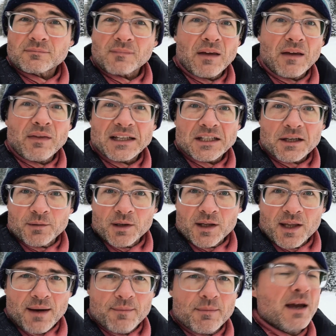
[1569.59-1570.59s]
That's up to
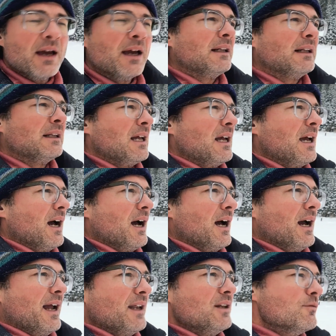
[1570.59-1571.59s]
them.
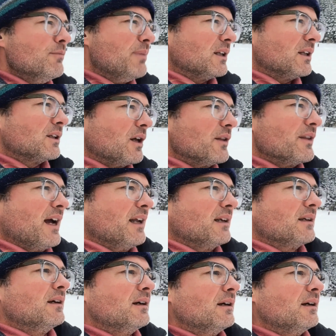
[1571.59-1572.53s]
And you build on that